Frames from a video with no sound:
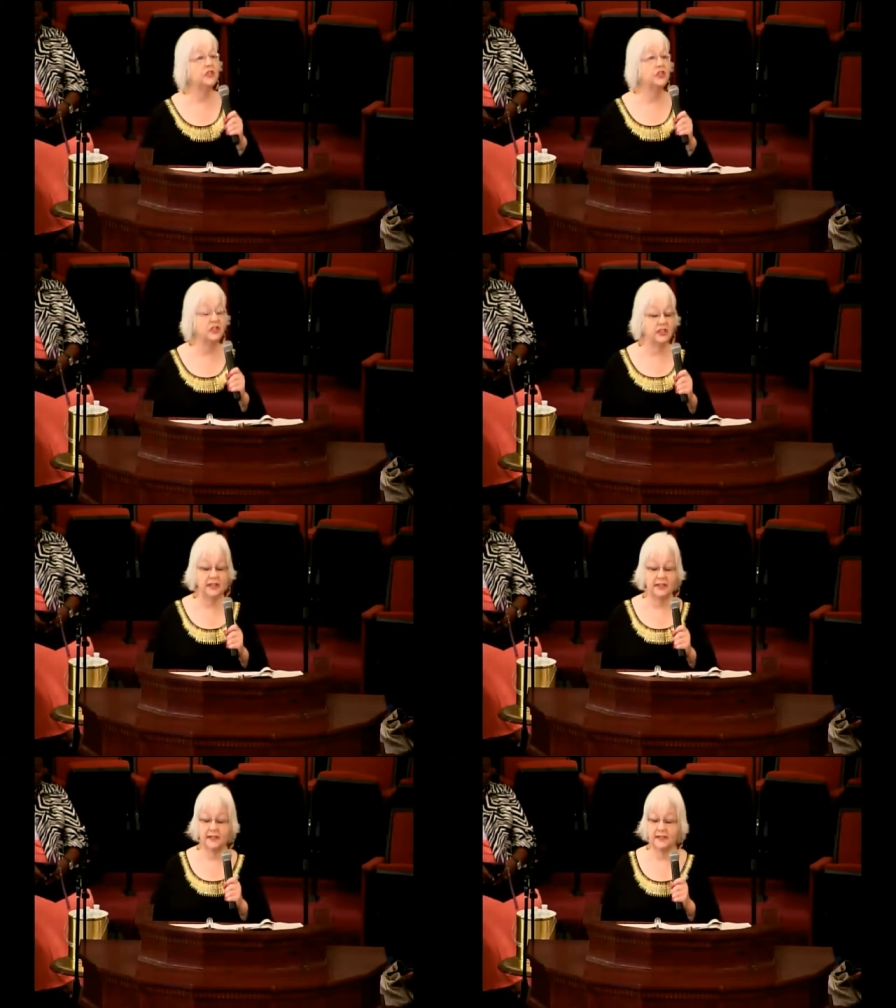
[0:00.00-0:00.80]

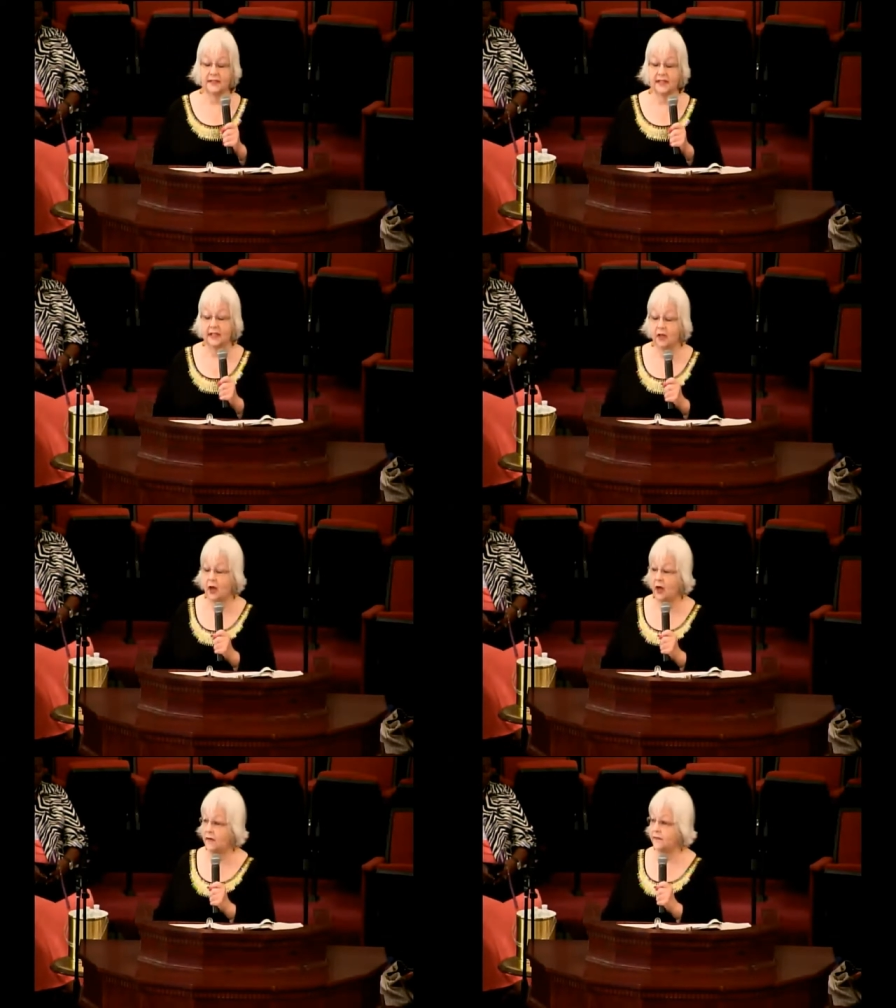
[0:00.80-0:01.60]
Jesus can
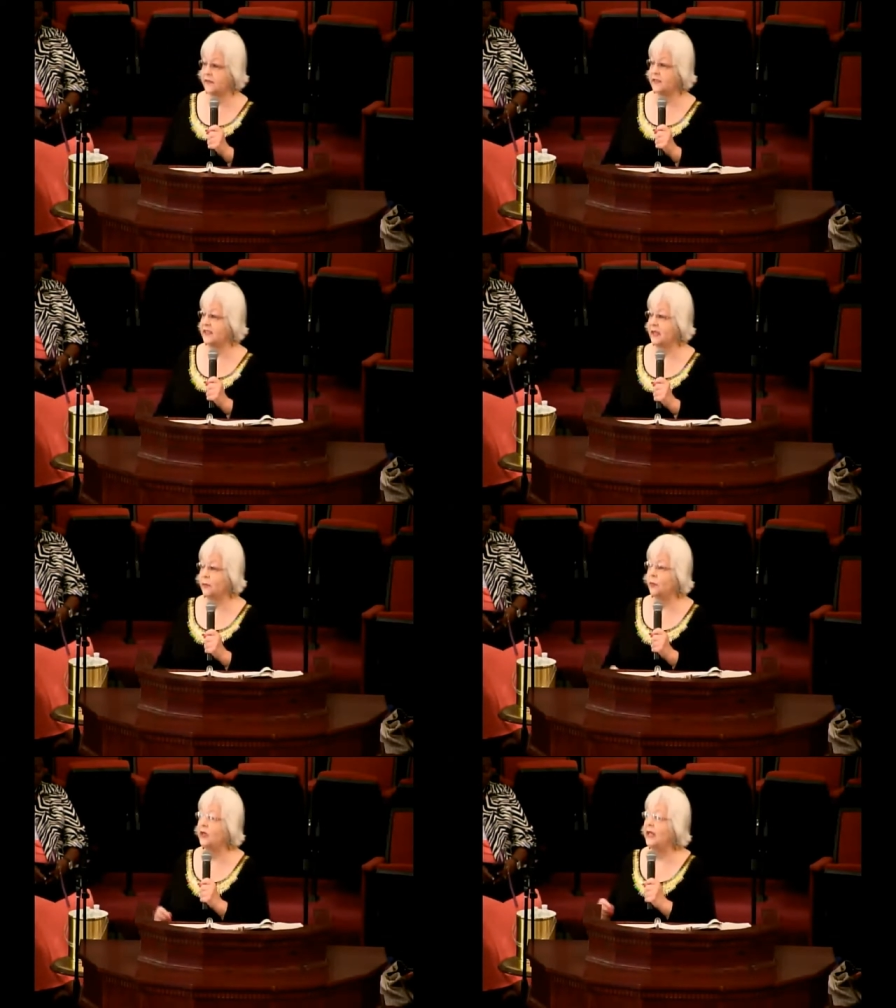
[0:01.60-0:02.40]
offer
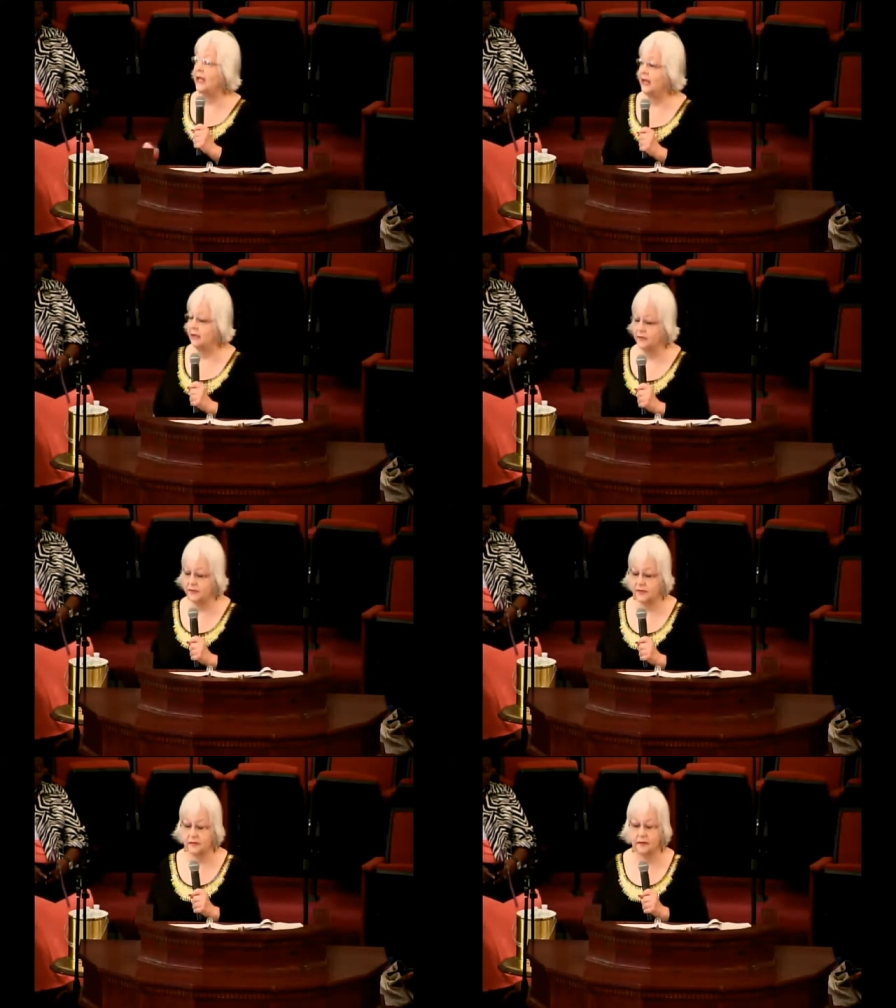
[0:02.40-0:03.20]
someone
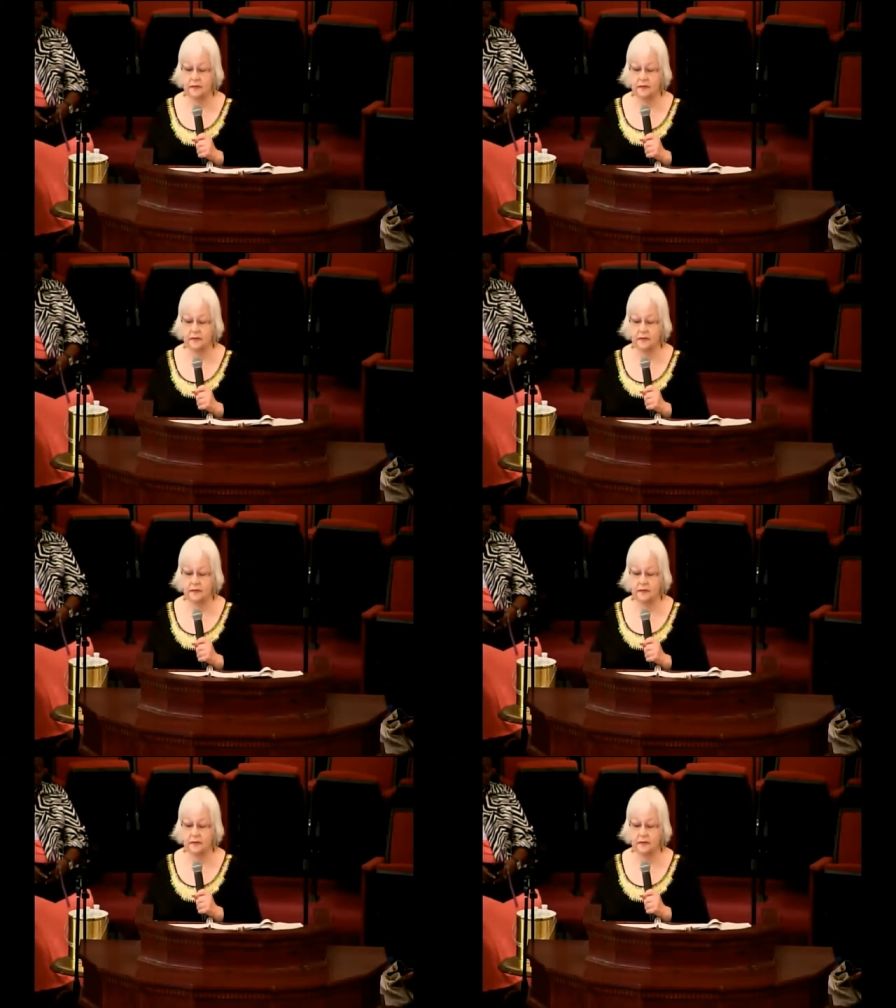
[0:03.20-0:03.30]
else